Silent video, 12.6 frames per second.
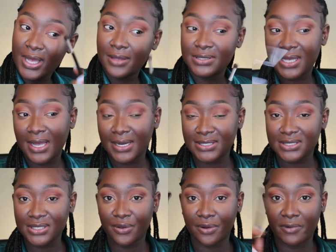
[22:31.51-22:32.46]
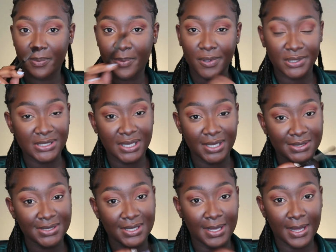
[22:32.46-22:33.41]
I was honestly going to report her
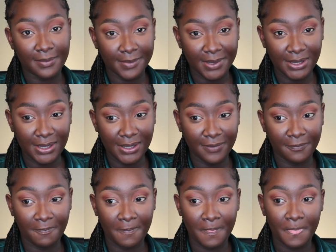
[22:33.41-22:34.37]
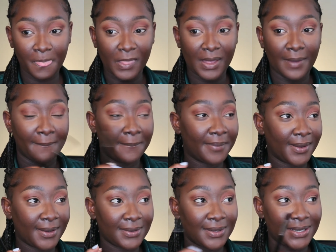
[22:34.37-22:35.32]
to the company,
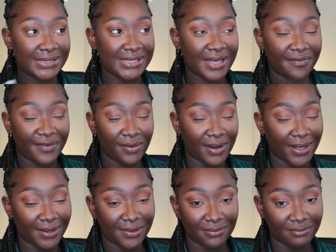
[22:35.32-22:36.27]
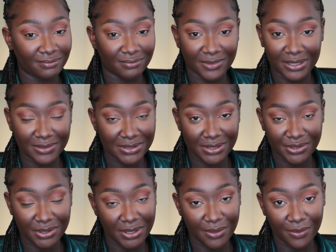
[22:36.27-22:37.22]
but later I felt like there was
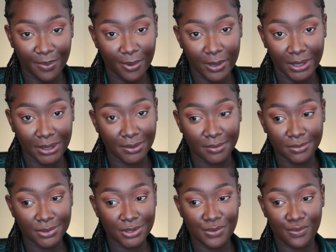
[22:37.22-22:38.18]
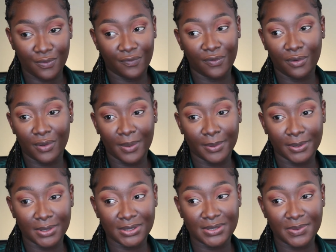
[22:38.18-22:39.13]
literally no point to follow up
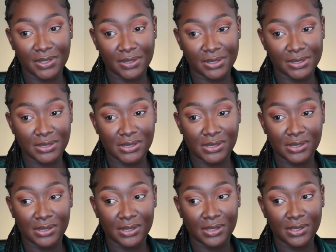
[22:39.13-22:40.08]
on this because